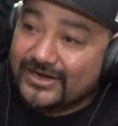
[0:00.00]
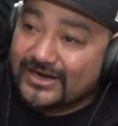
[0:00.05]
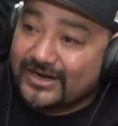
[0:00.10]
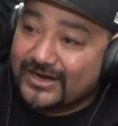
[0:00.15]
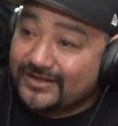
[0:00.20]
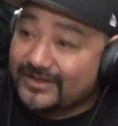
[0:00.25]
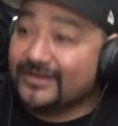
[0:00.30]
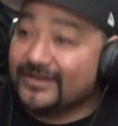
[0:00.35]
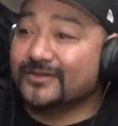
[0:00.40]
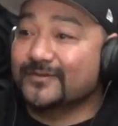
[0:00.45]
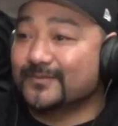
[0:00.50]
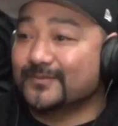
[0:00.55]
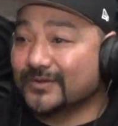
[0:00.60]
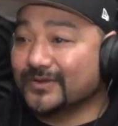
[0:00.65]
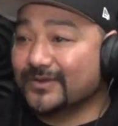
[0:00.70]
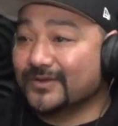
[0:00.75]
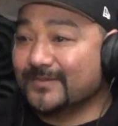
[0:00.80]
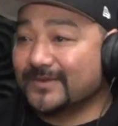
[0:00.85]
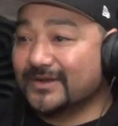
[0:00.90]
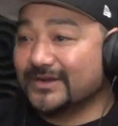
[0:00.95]
And then you
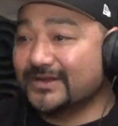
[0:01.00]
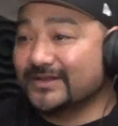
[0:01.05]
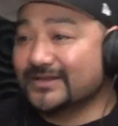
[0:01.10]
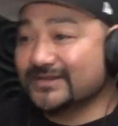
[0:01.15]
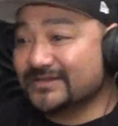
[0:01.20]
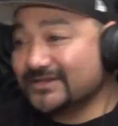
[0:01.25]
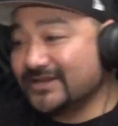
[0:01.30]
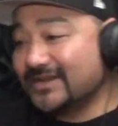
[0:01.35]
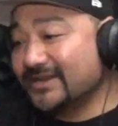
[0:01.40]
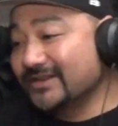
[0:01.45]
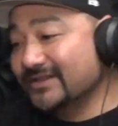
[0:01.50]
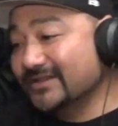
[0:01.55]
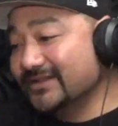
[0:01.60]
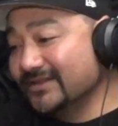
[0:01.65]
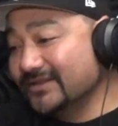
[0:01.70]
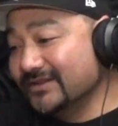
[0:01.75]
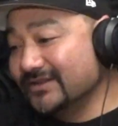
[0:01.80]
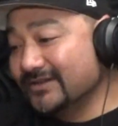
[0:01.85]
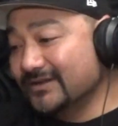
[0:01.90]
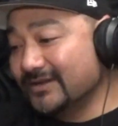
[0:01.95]
put them under the sun, and
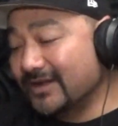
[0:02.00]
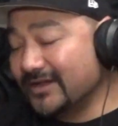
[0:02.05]
then,